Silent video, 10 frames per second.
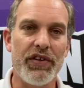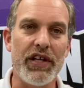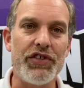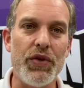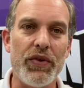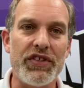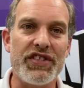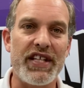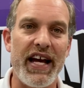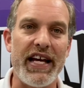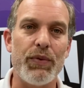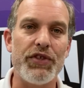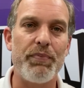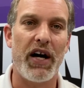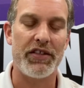that you stay
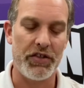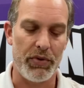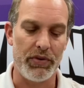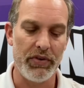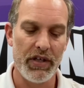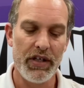responsible,